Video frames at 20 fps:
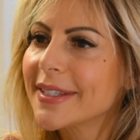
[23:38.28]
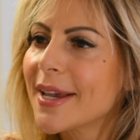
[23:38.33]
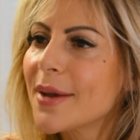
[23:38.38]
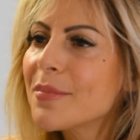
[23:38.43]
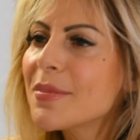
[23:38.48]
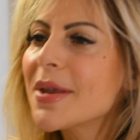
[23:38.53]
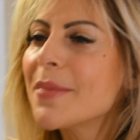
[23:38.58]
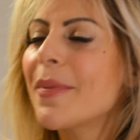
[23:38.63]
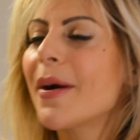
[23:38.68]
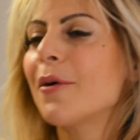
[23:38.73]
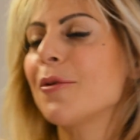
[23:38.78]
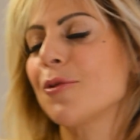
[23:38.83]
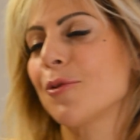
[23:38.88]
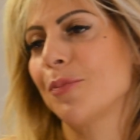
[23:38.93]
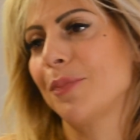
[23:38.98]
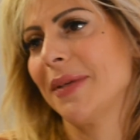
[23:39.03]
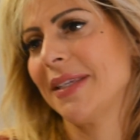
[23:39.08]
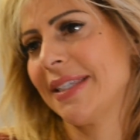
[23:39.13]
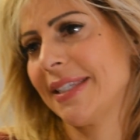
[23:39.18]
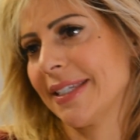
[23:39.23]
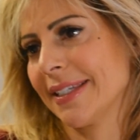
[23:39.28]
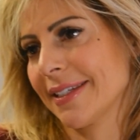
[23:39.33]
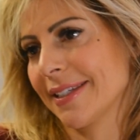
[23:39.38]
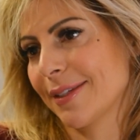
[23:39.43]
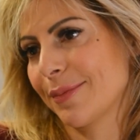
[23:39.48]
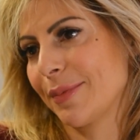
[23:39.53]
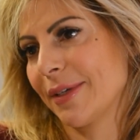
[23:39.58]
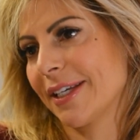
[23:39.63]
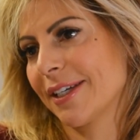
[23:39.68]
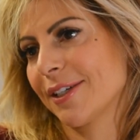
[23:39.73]
Tell me about your
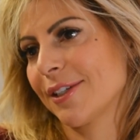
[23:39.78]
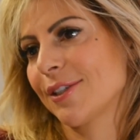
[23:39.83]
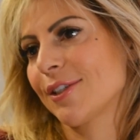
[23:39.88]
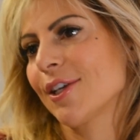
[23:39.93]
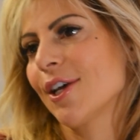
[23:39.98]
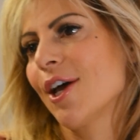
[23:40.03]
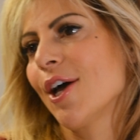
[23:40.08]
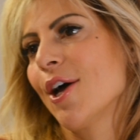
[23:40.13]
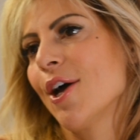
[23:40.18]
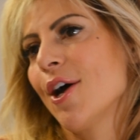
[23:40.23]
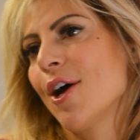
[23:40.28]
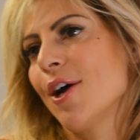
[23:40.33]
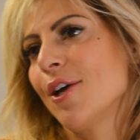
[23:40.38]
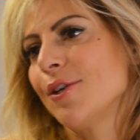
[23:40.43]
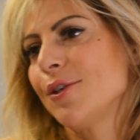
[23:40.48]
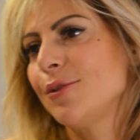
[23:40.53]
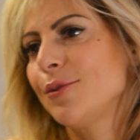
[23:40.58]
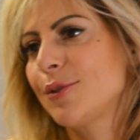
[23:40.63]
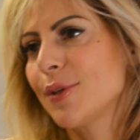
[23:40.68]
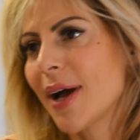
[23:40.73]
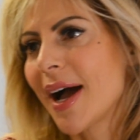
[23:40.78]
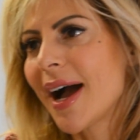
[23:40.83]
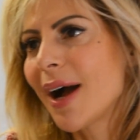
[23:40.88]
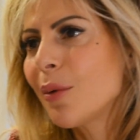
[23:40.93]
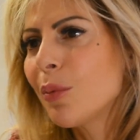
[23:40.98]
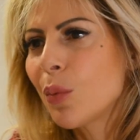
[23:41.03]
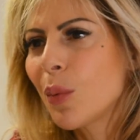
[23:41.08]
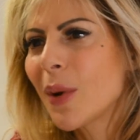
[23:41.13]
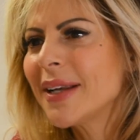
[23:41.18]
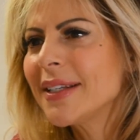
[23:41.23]
business, because
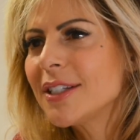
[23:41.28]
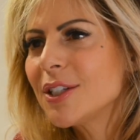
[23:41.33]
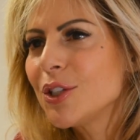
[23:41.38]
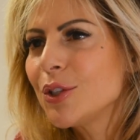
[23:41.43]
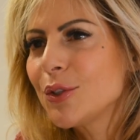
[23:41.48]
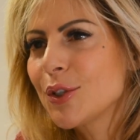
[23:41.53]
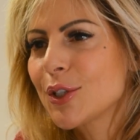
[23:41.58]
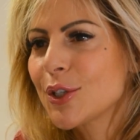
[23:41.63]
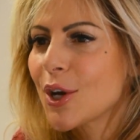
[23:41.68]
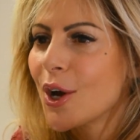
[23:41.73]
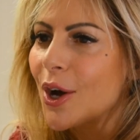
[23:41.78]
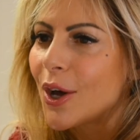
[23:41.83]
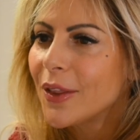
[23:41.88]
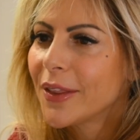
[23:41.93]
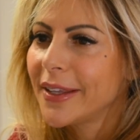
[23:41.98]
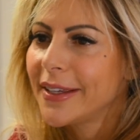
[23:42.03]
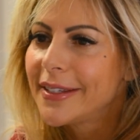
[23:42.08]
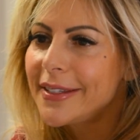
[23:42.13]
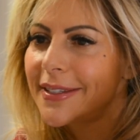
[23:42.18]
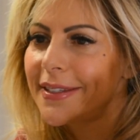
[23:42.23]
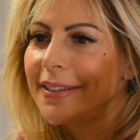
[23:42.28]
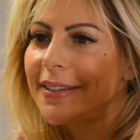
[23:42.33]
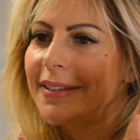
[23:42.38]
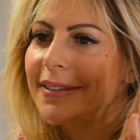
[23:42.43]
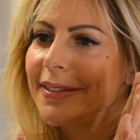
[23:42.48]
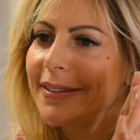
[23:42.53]
when did you start this?